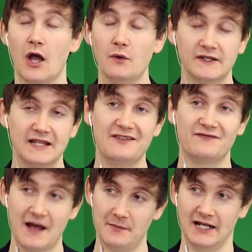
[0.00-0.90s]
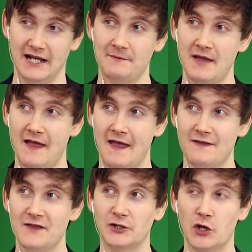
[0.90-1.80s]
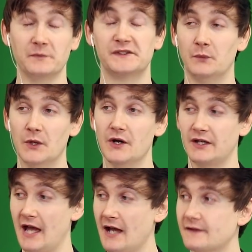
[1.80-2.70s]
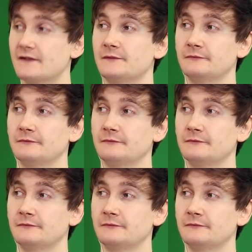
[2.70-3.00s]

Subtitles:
go see family than come to work, yes?